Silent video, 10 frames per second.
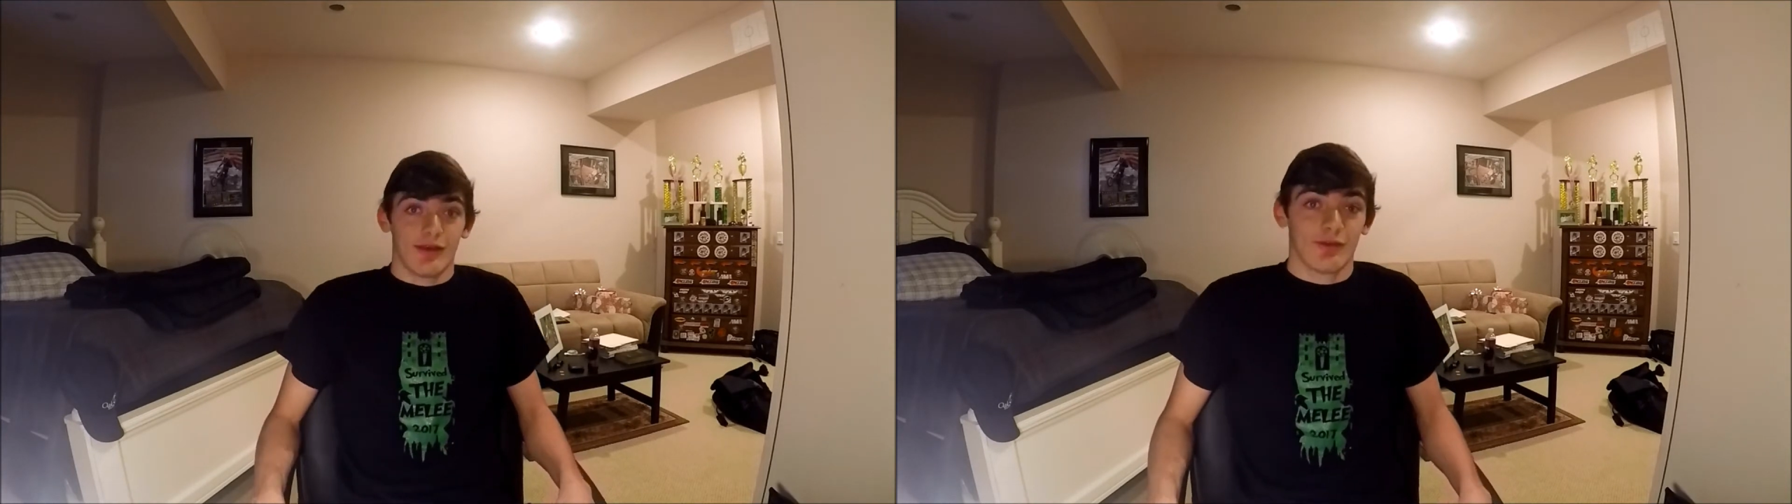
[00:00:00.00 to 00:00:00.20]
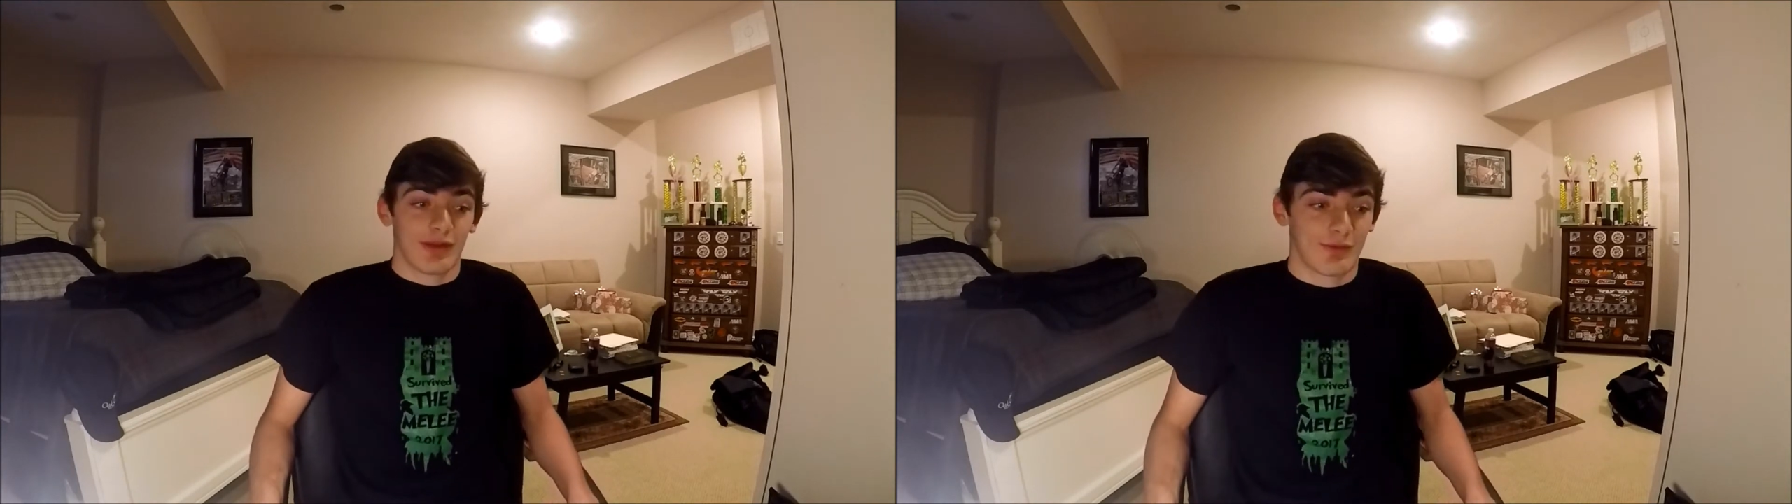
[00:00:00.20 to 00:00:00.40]

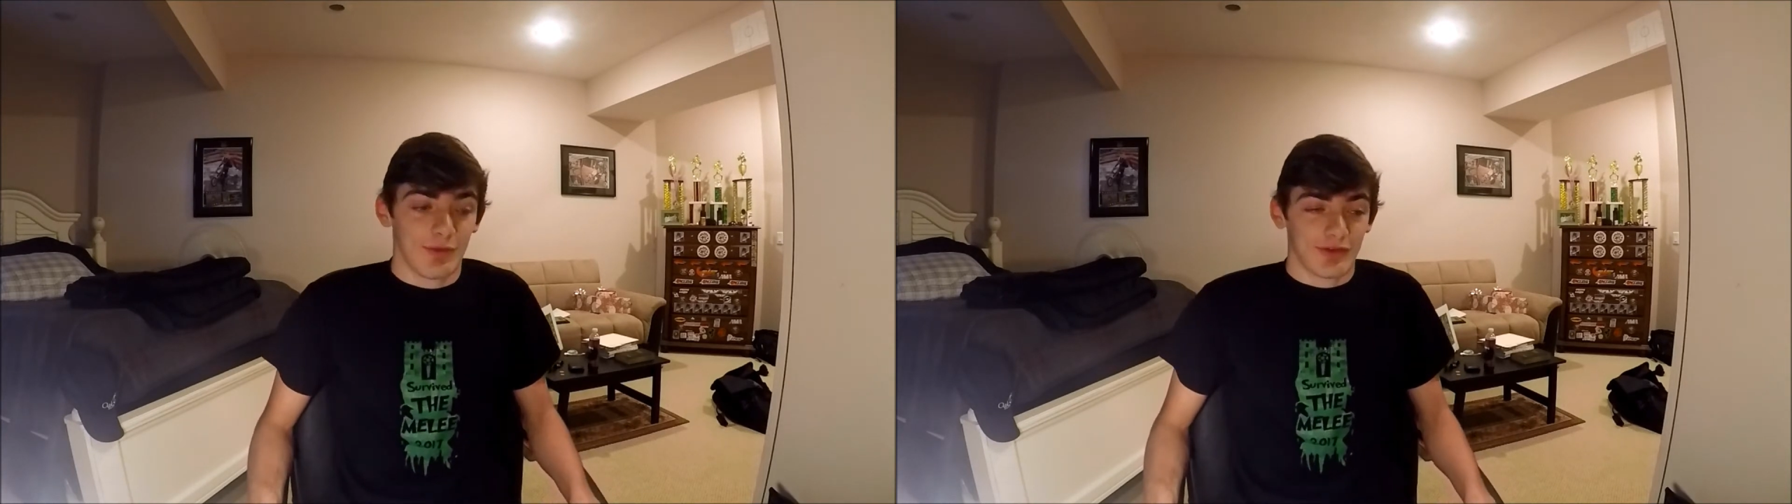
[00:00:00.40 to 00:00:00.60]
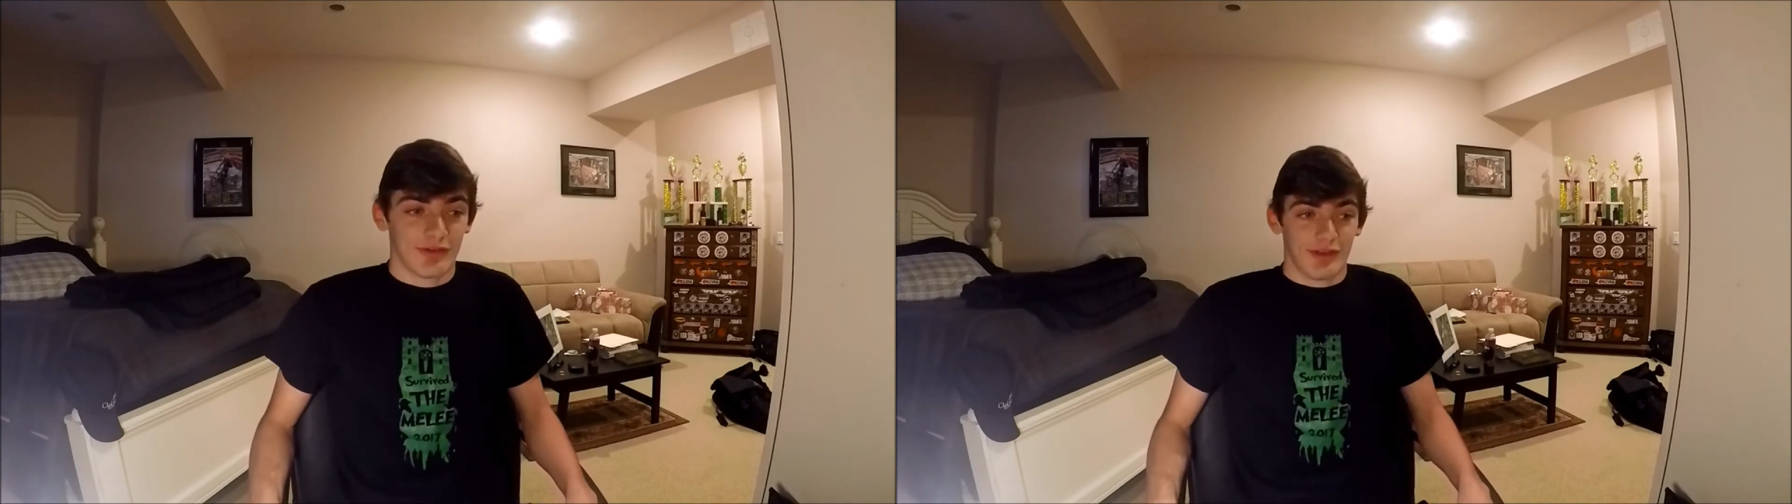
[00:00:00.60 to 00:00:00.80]
I was, like,
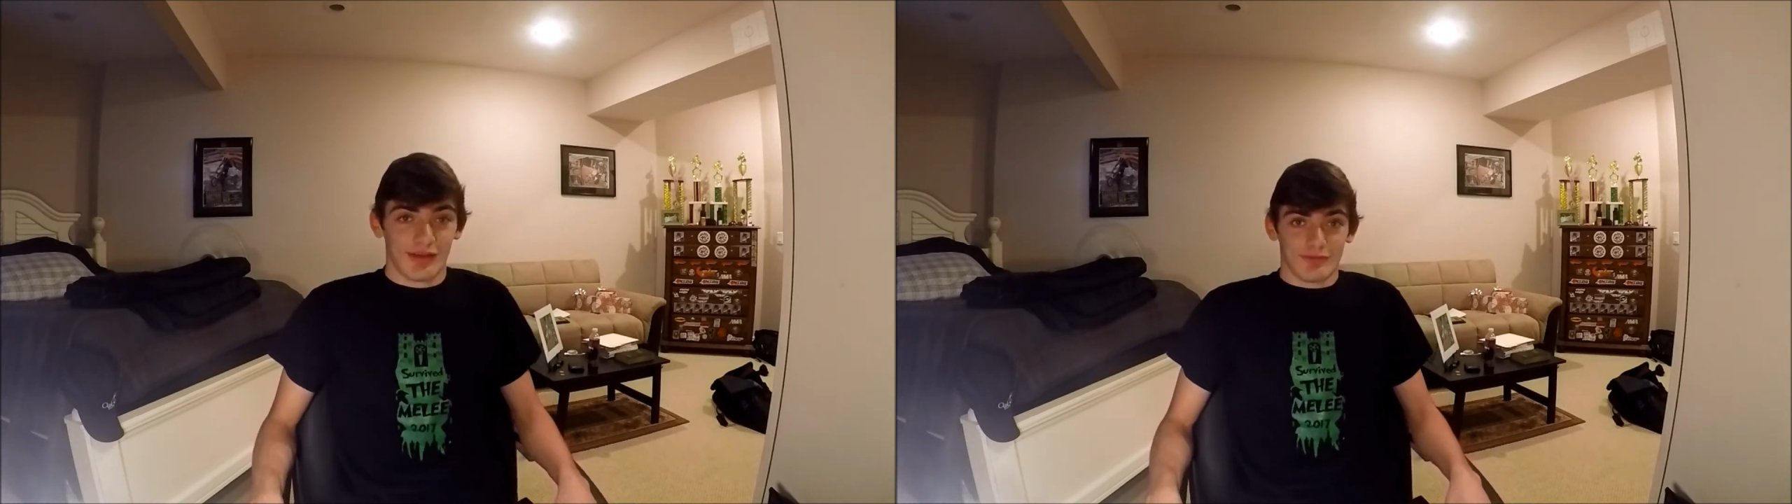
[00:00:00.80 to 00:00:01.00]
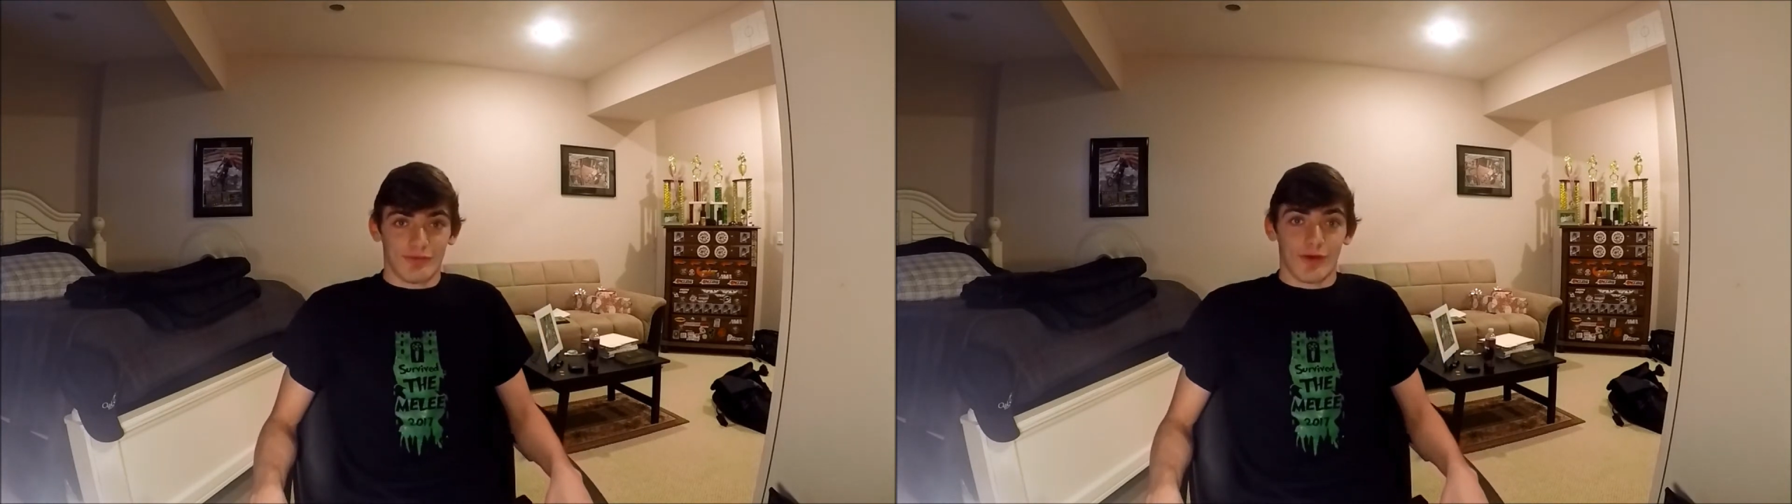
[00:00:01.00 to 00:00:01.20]
watching,
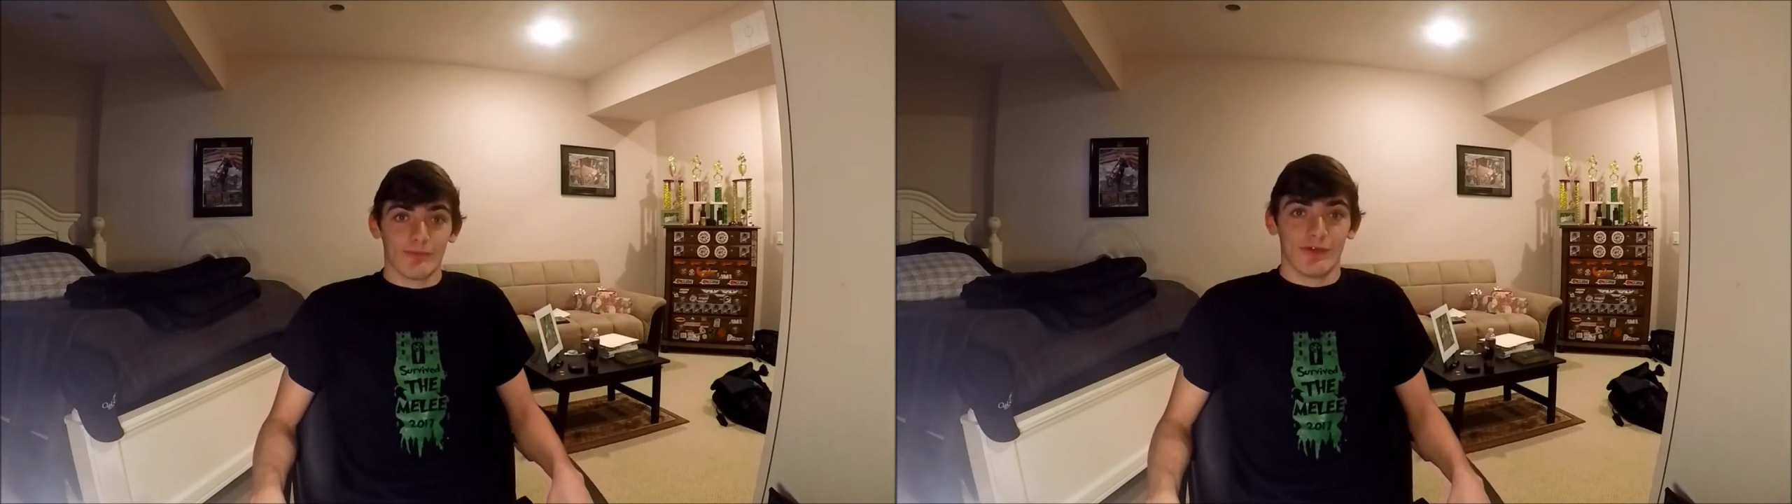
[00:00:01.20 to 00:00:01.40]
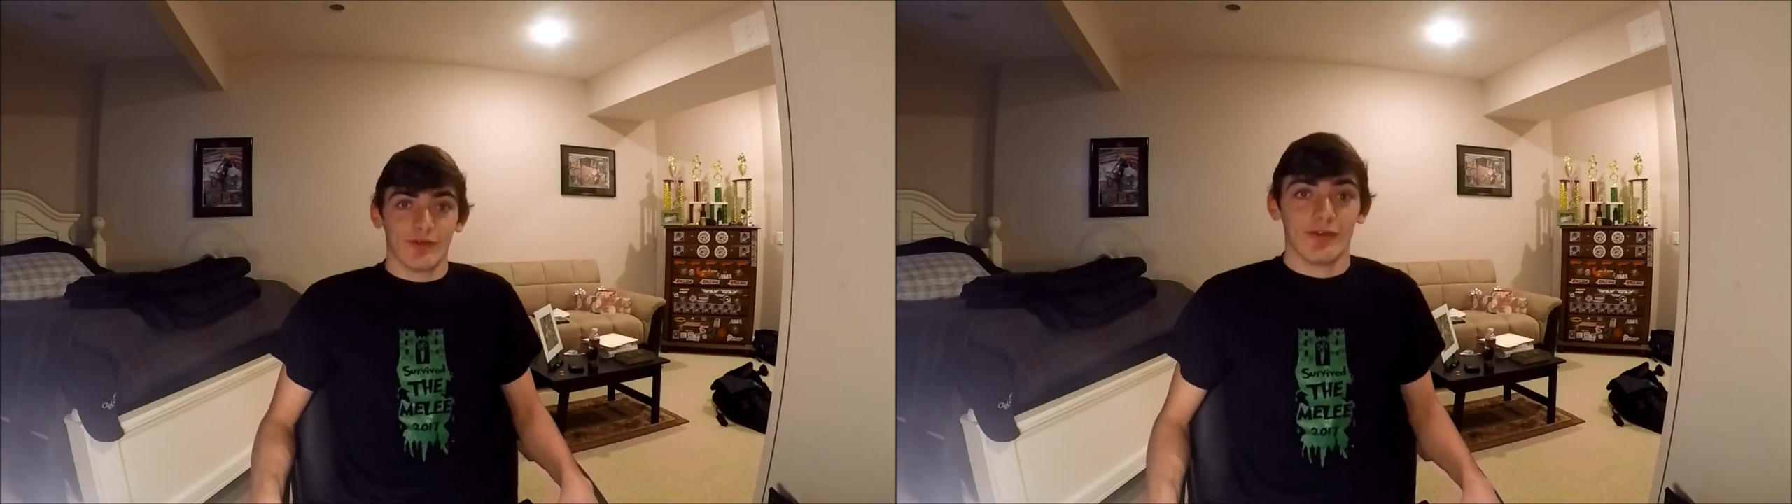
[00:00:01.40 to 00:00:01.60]
like,
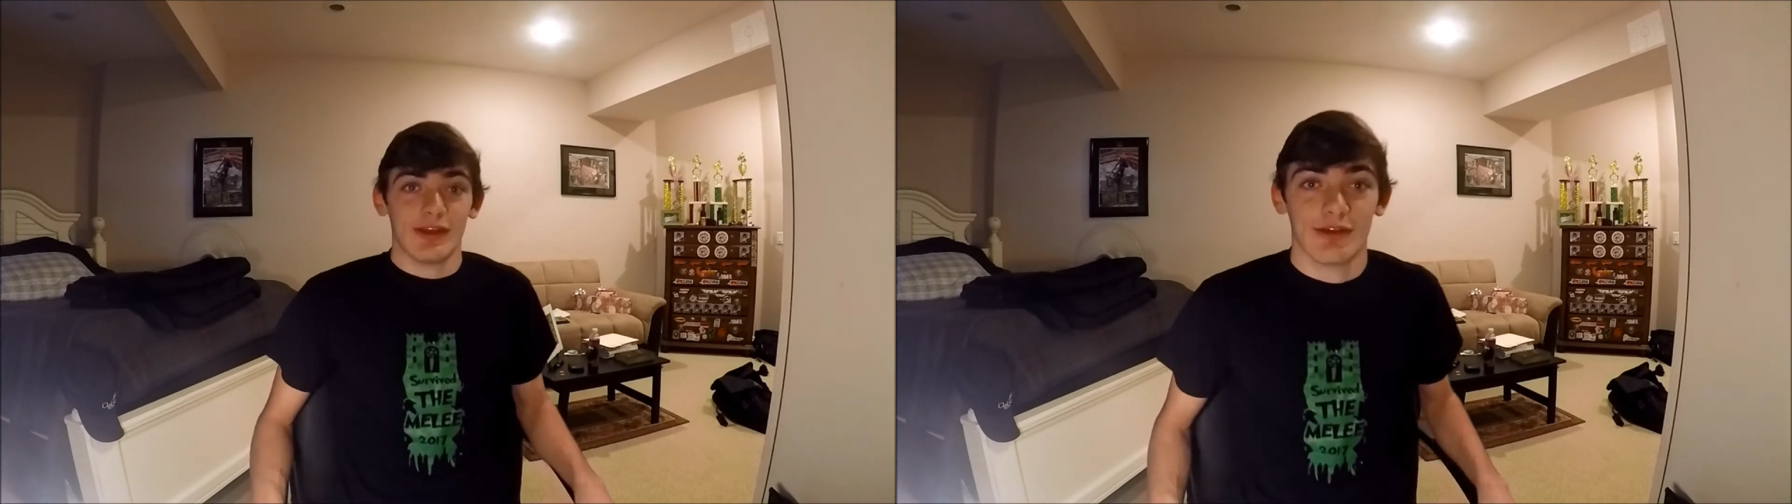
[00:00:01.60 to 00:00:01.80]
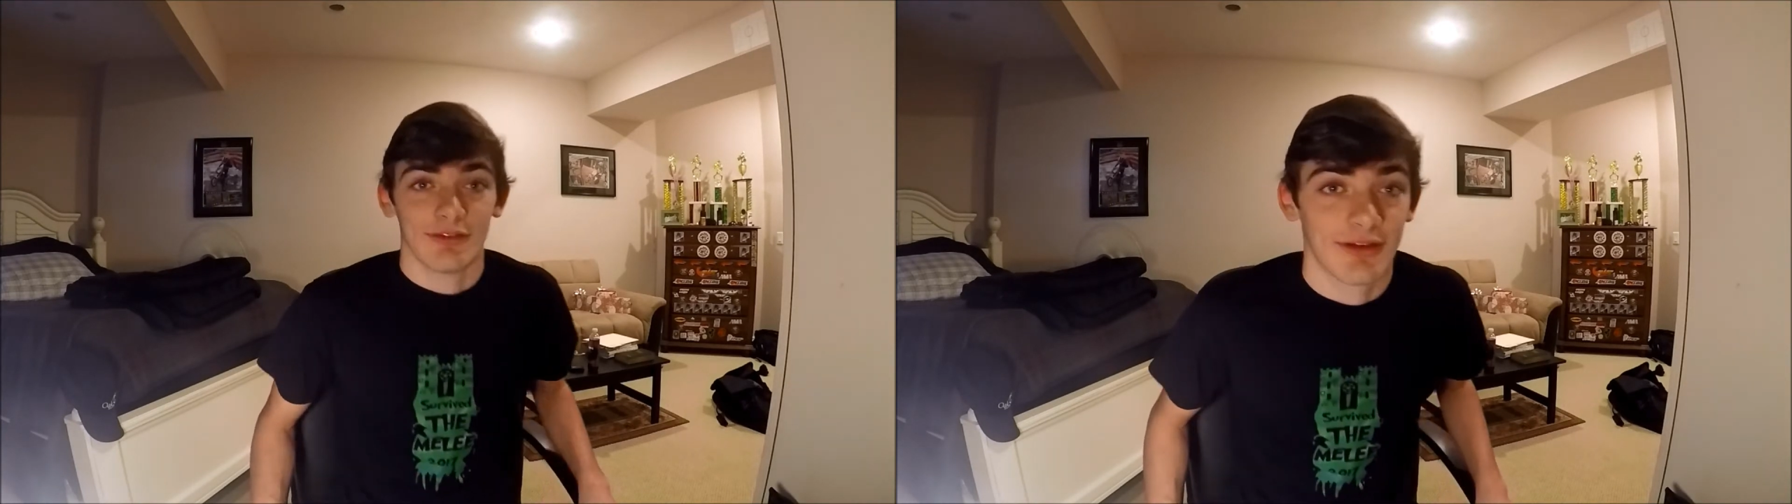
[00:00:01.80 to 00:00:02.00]
Farmville
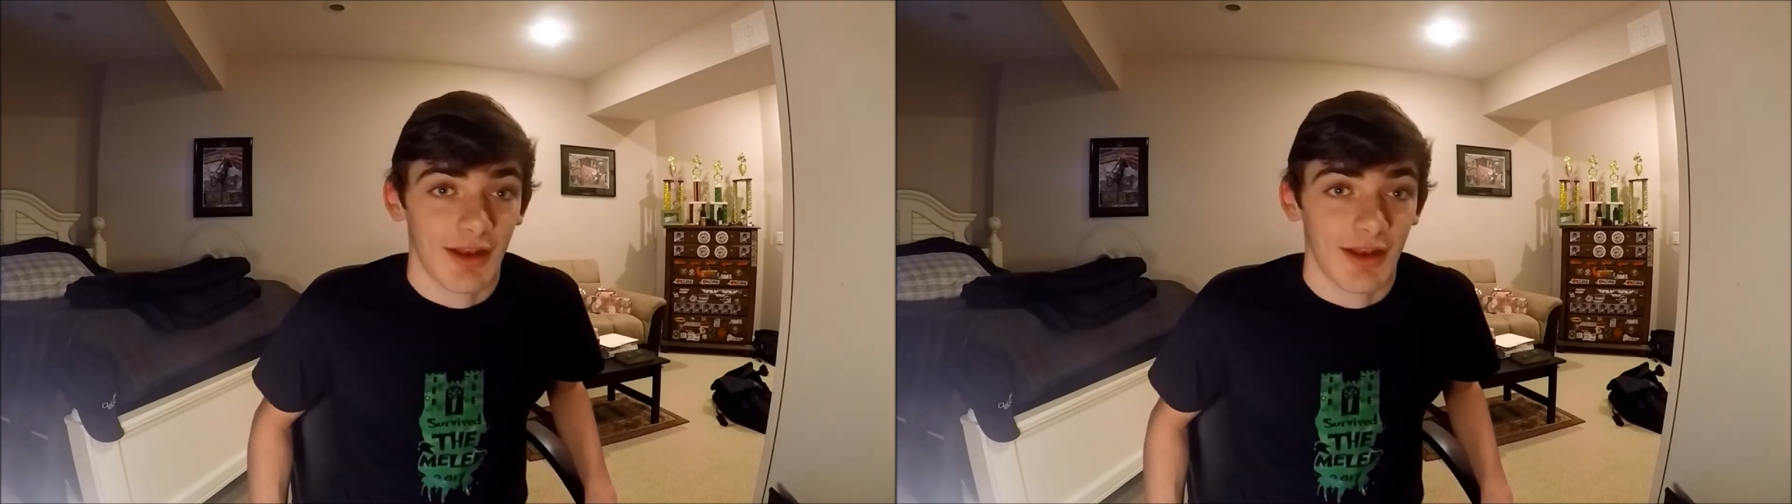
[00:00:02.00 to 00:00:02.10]
videos,